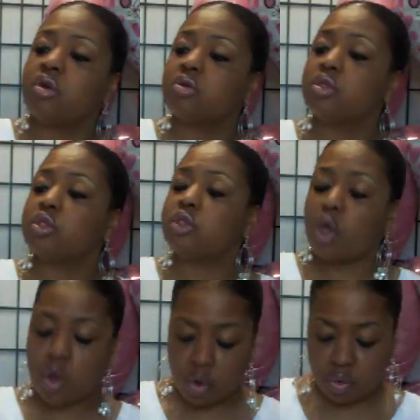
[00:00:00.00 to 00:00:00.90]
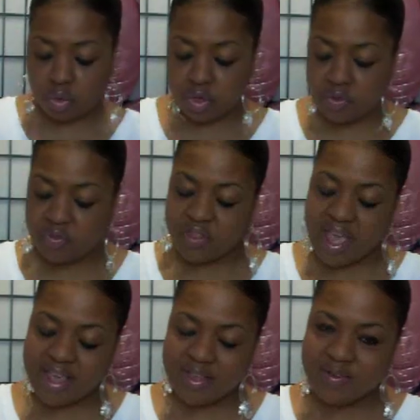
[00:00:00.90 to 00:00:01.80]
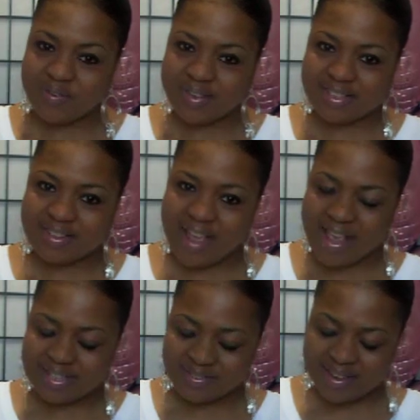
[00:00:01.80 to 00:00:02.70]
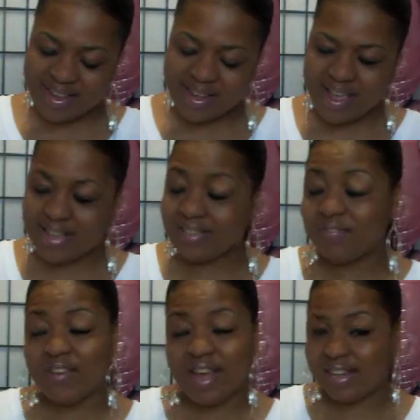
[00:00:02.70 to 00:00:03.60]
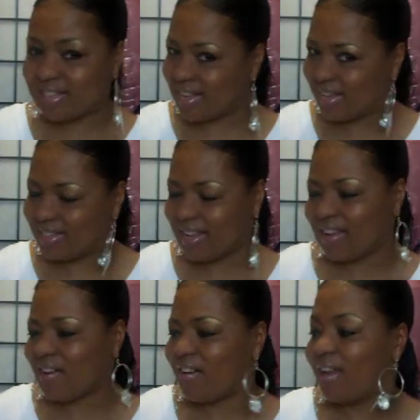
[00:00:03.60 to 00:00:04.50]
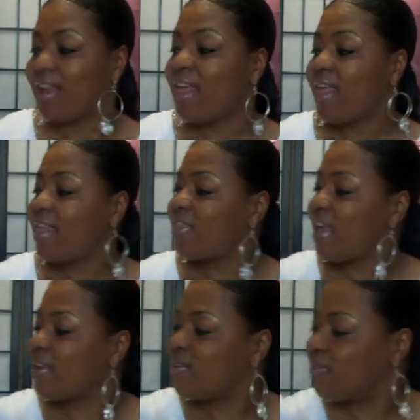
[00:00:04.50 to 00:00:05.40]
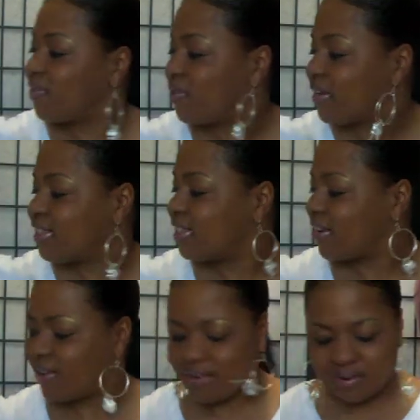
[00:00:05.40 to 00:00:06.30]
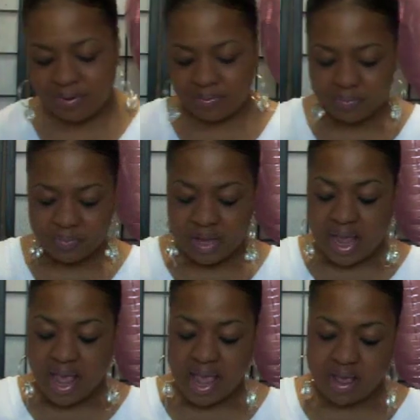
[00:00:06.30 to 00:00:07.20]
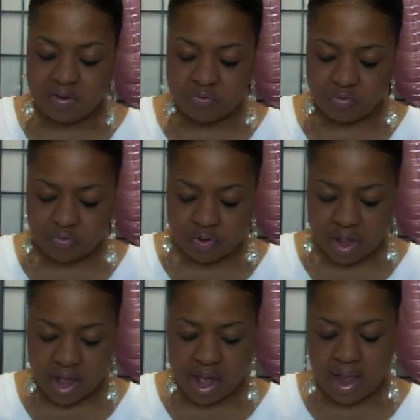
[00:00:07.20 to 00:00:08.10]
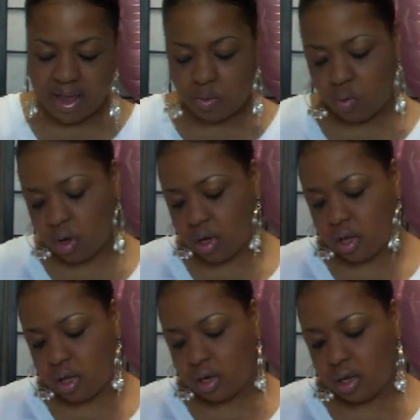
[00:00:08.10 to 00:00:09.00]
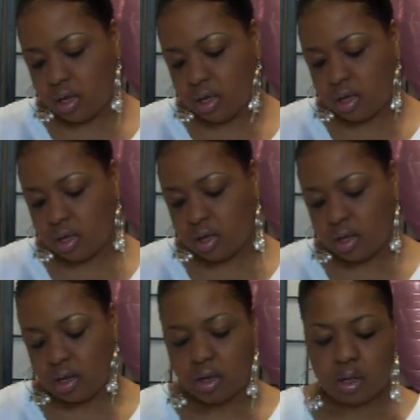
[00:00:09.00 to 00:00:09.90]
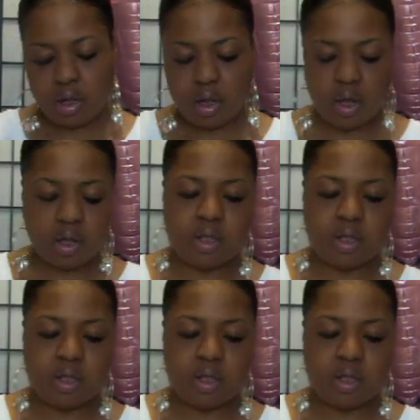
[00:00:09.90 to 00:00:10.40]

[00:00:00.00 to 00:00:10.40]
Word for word: are so cute. Thank you, Crystal, as well as a Valentine's Day card. Thank you, Crystal. And I won a